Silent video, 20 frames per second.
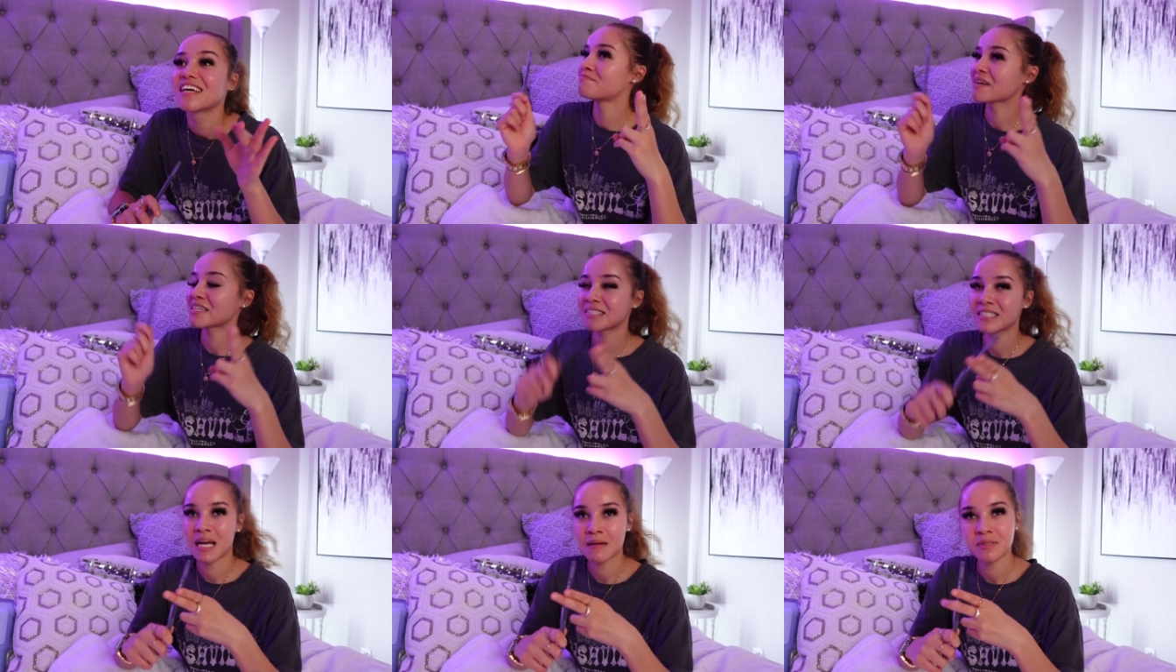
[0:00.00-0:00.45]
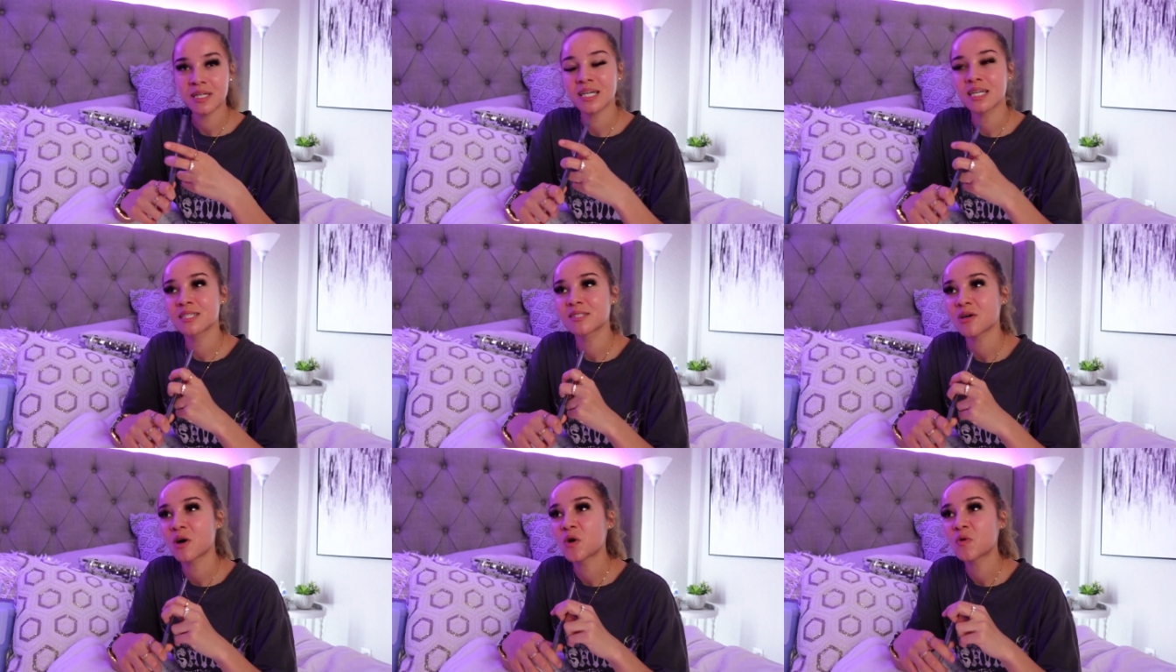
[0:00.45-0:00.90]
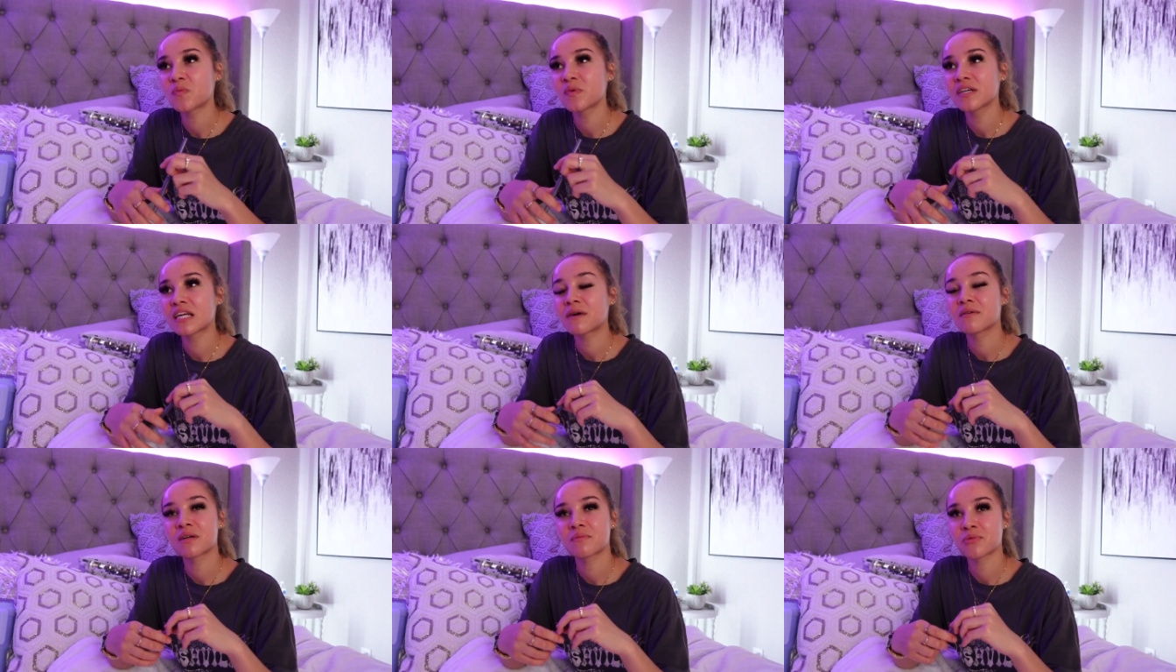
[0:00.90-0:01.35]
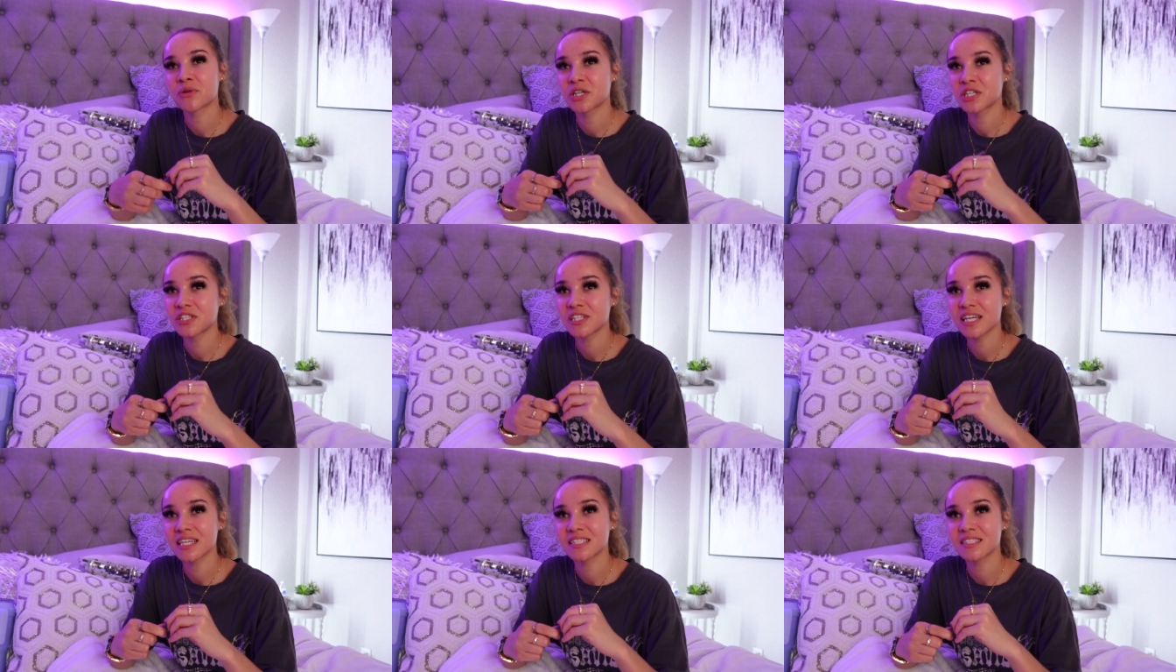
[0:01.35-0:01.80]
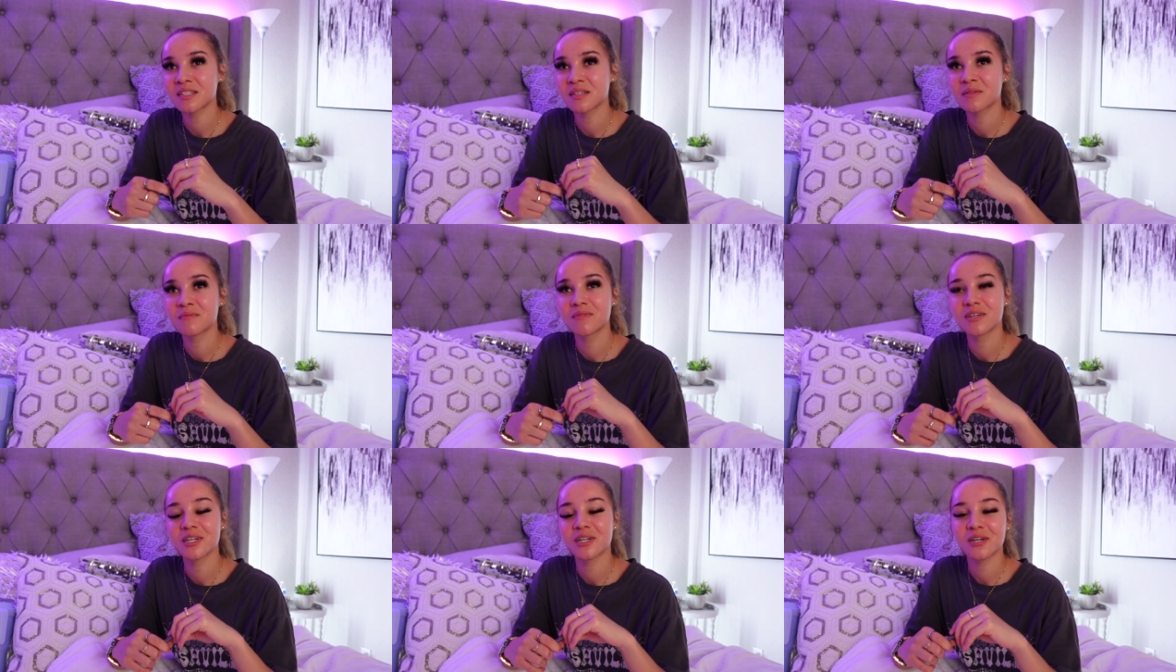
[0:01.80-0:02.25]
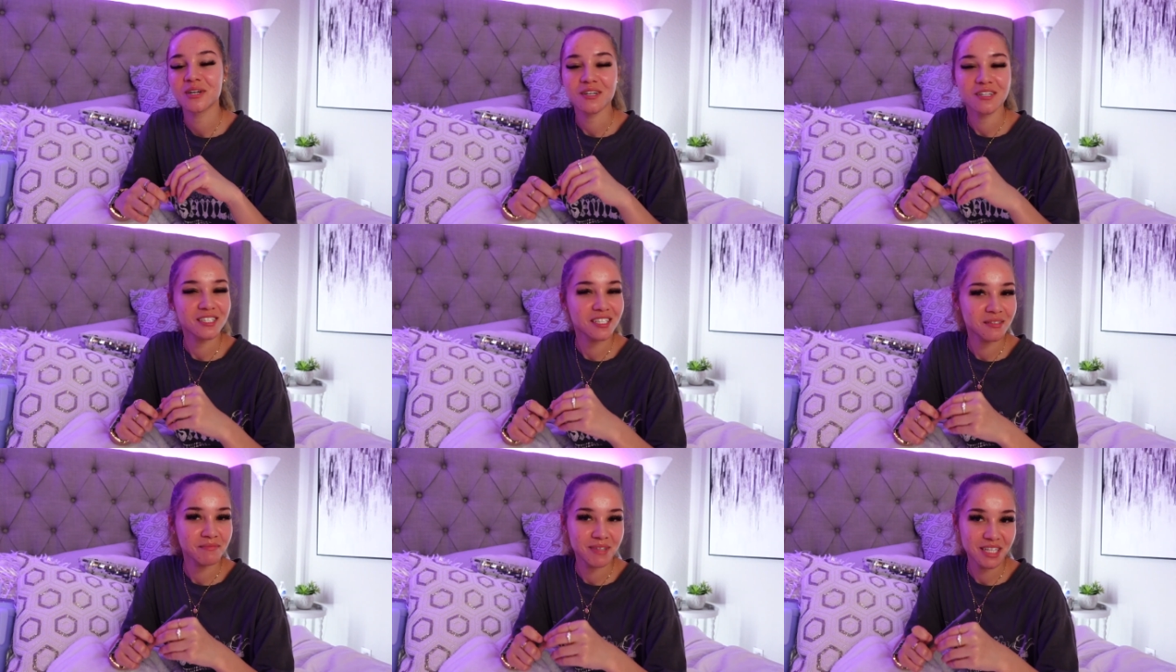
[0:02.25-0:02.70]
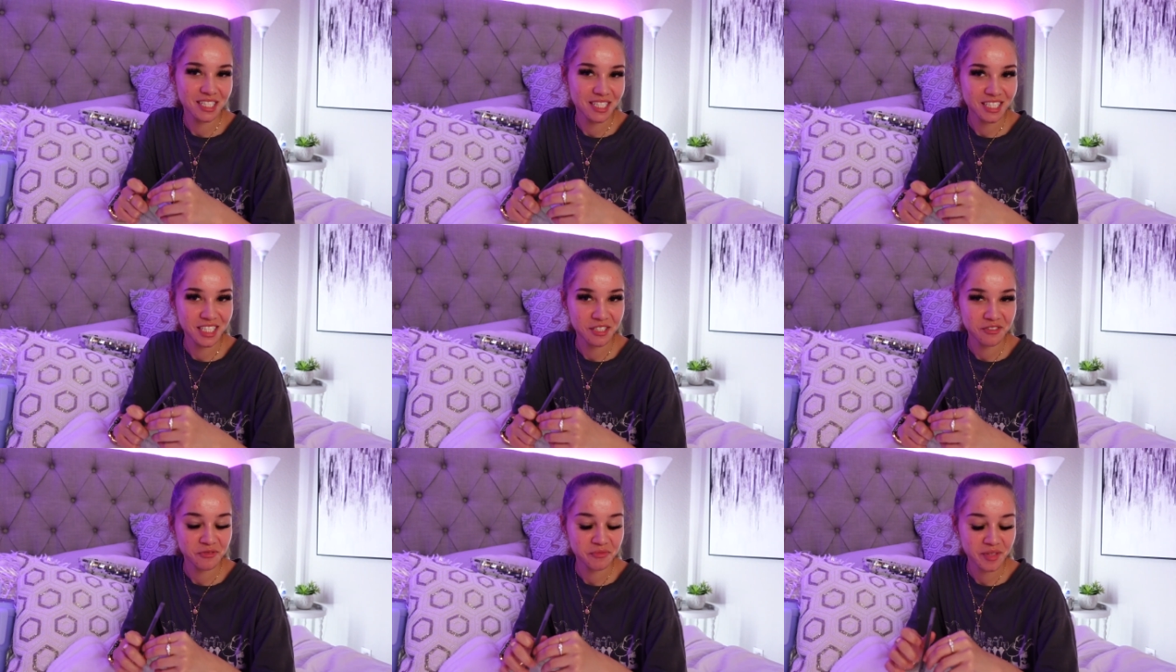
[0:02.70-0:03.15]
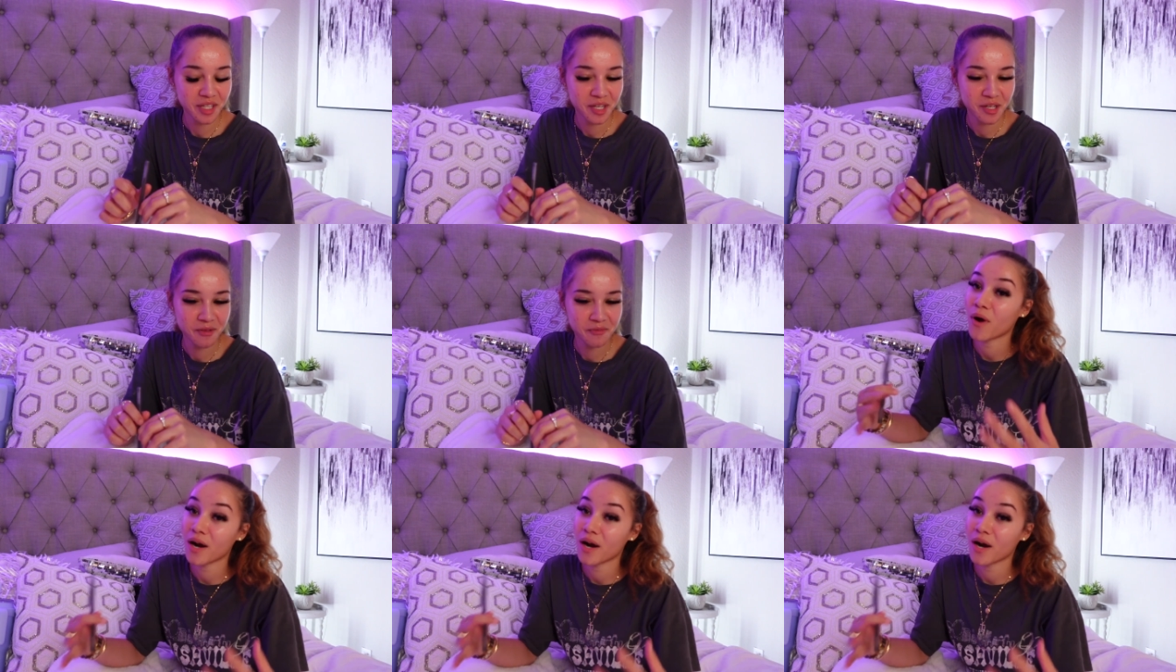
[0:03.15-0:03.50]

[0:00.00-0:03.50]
My Snapchat is open. I would appreciate some encouraging messages from there.